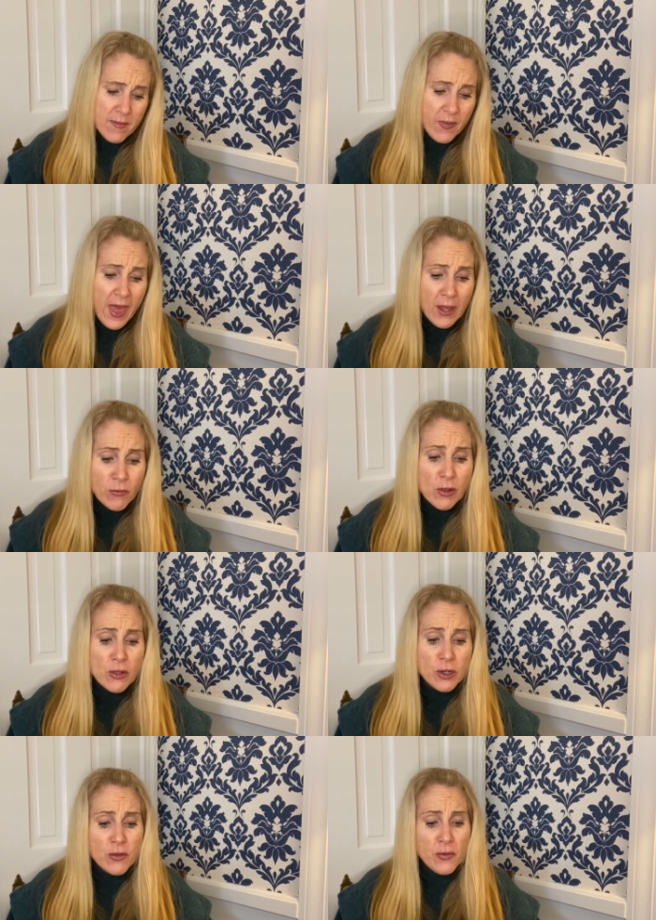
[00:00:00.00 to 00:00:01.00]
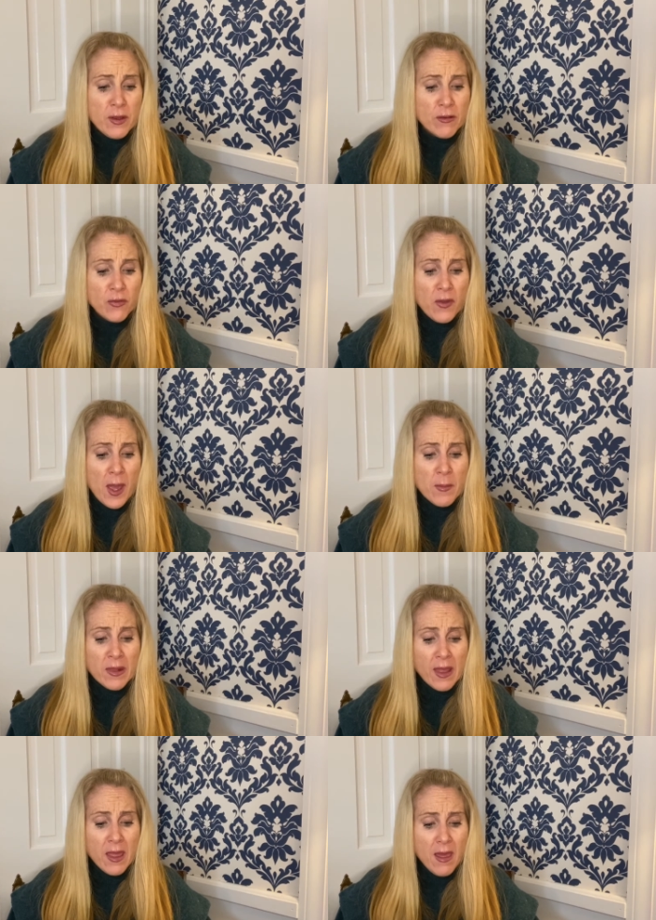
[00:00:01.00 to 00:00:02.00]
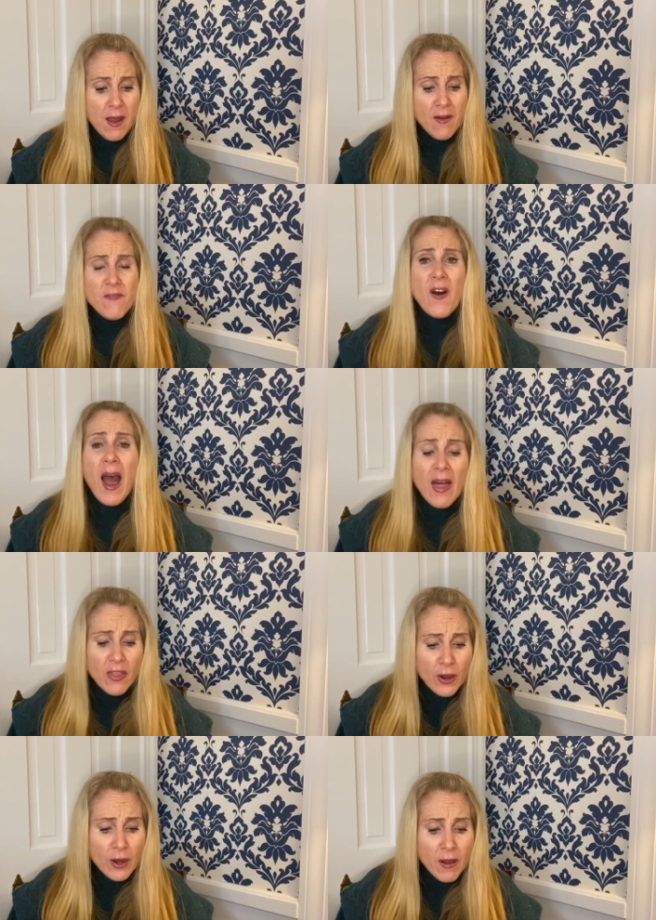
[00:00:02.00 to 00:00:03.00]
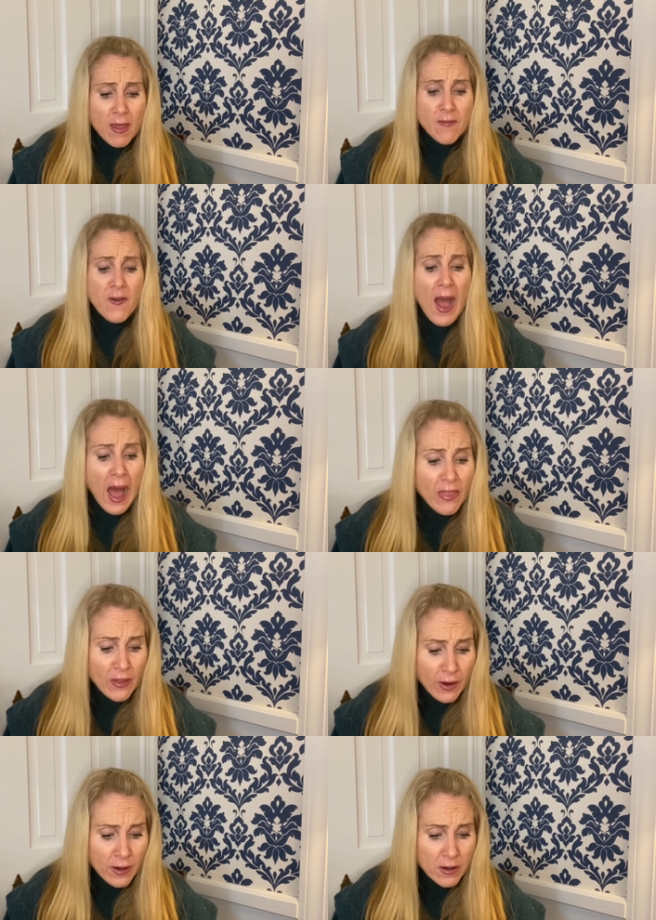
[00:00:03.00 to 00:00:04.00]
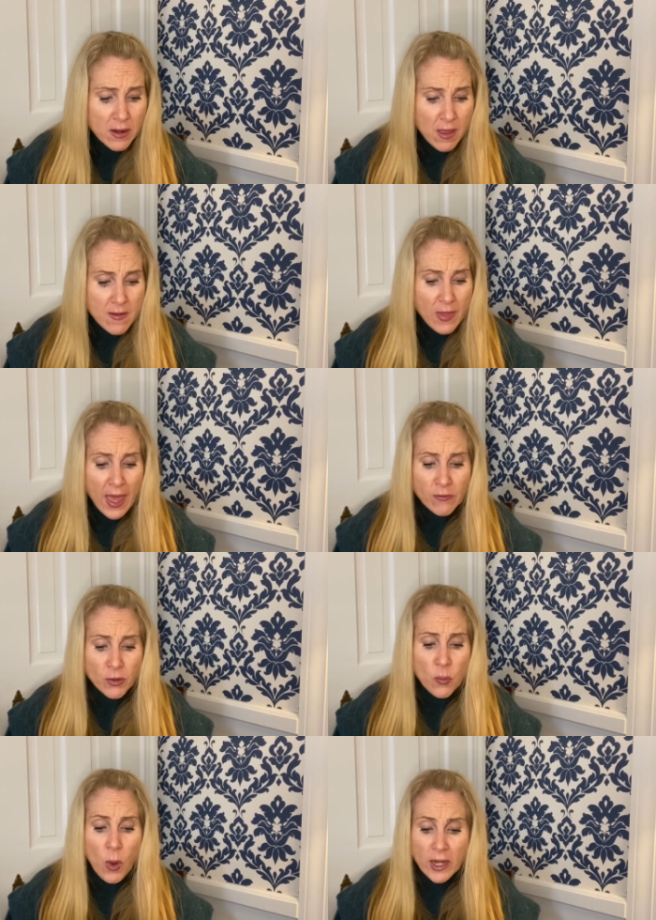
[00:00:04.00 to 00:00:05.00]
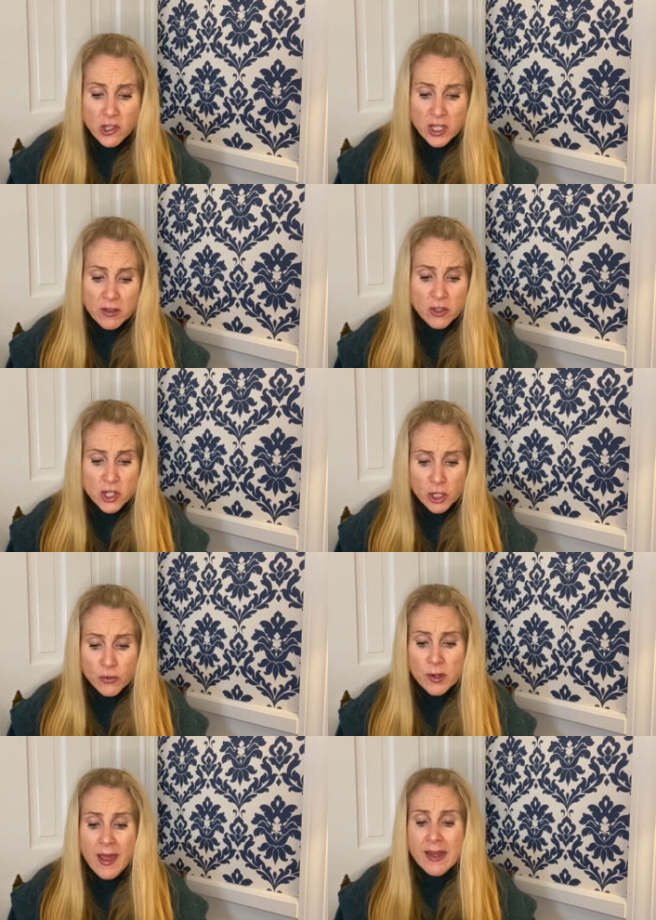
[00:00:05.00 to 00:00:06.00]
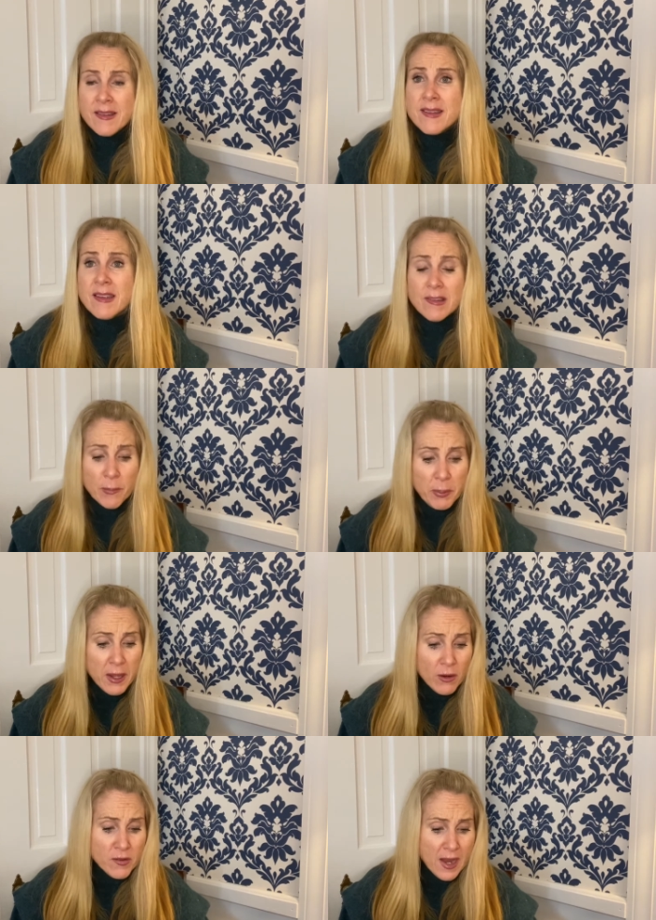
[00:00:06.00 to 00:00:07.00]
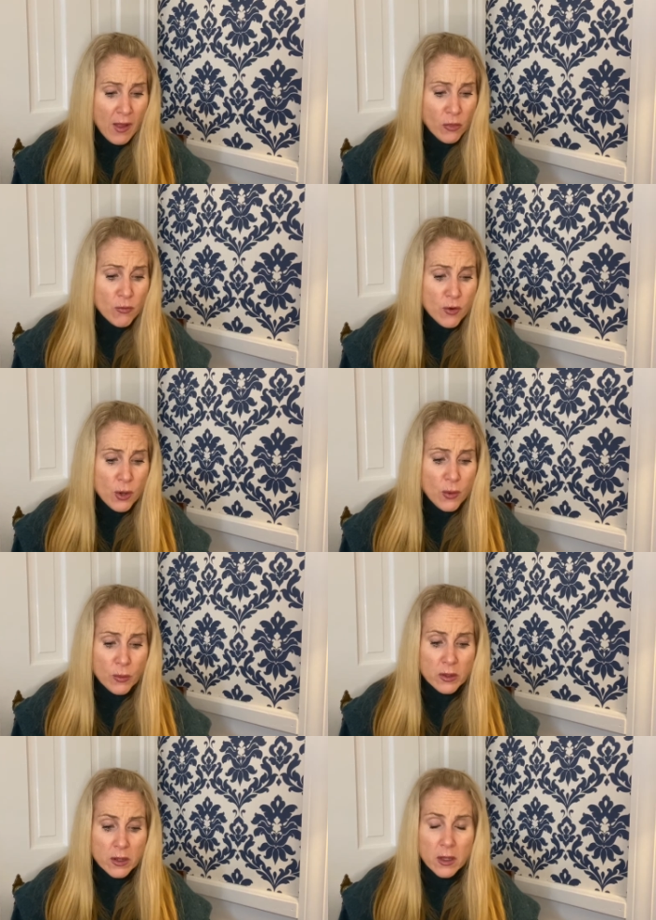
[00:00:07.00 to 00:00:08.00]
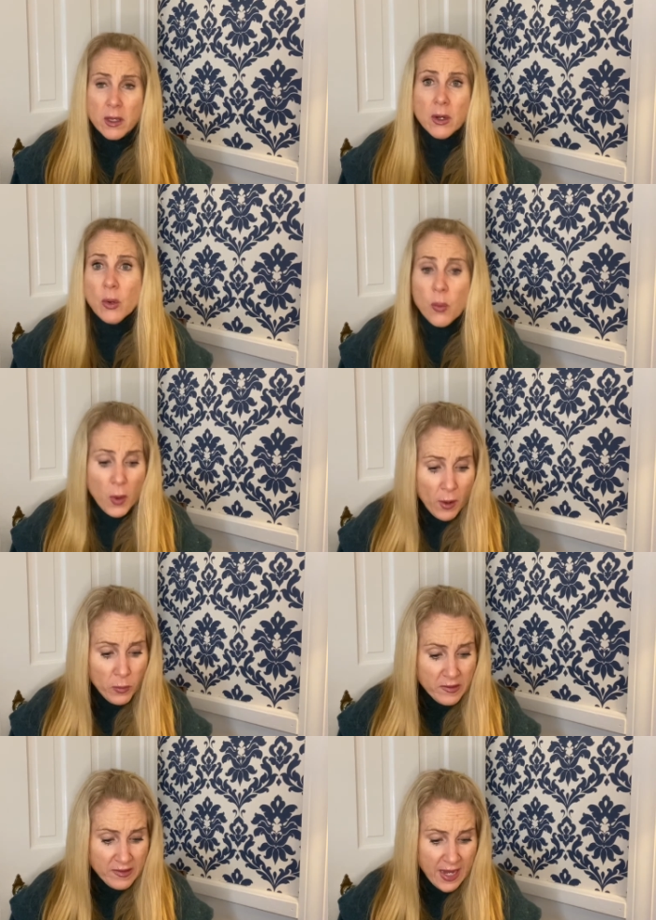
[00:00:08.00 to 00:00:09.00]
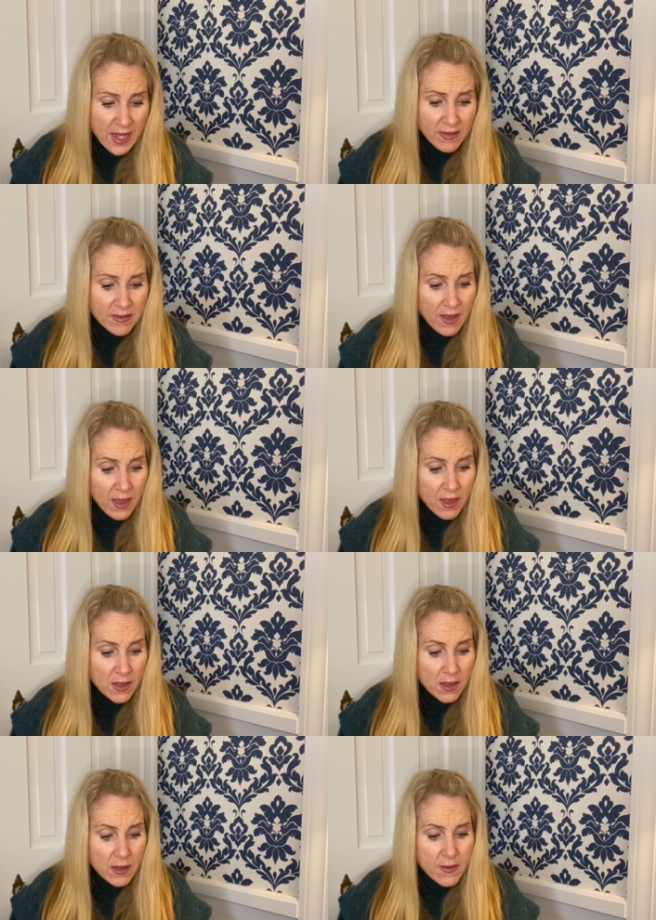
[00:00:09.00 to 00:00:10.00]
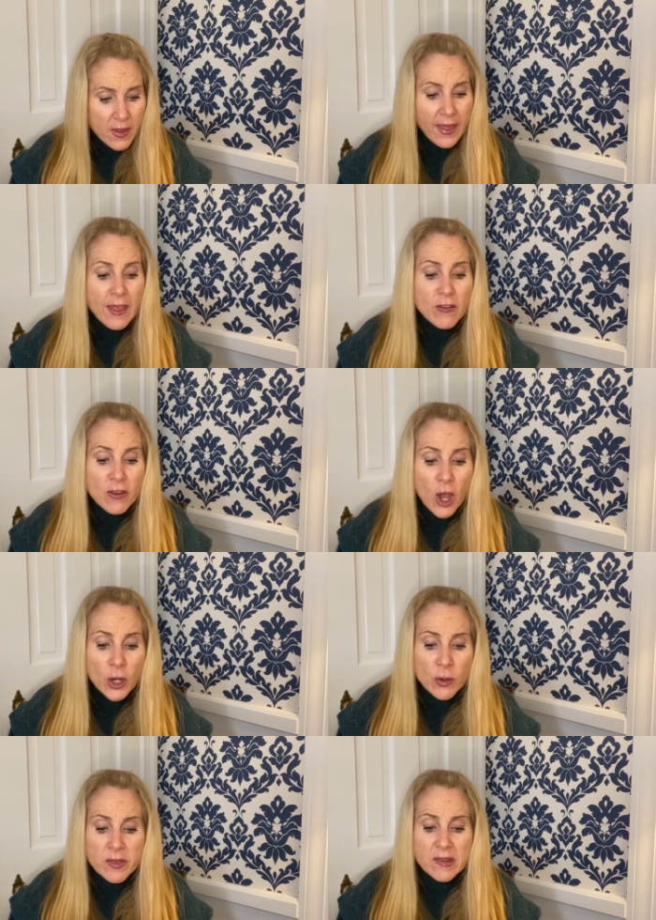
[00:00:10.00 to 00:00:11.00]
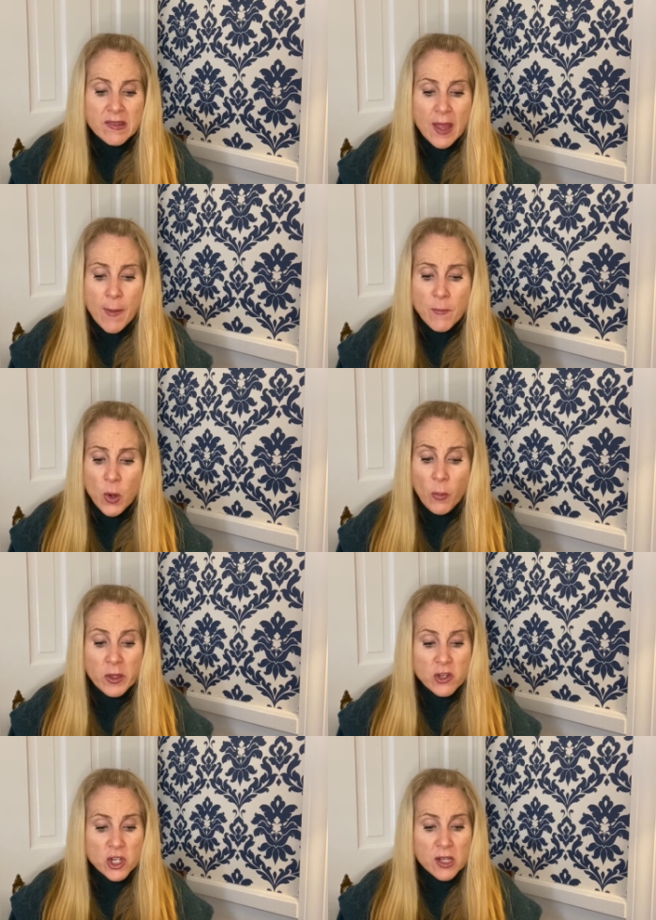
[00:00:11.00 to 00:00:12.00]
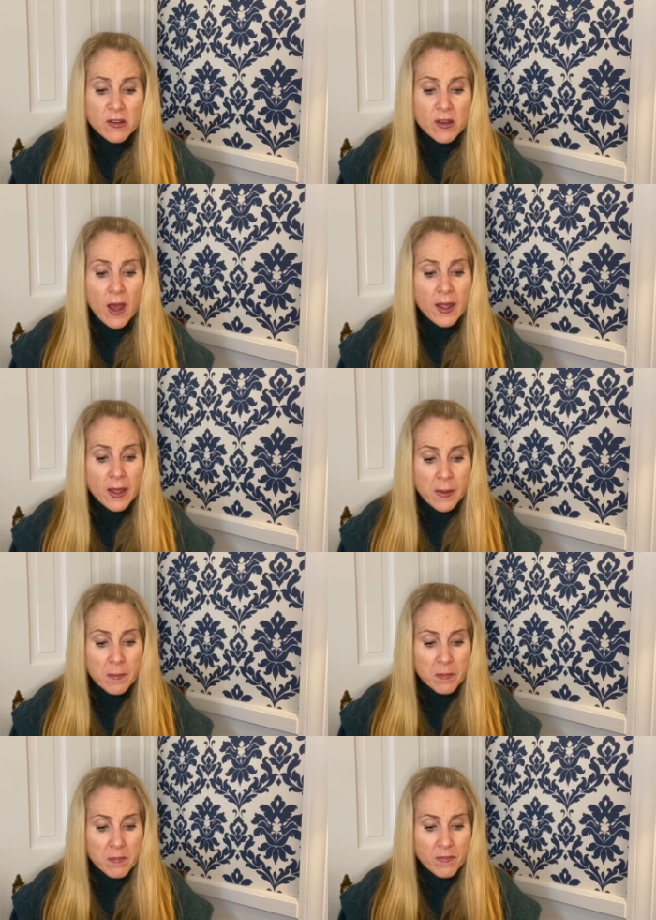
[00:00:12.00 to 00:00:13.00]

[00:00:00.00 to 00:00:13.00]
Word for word: Henry looked for his family. Father! Father! Henry watched his children disappear down the road. Where was Nancy? He saw her the same moment she saw him.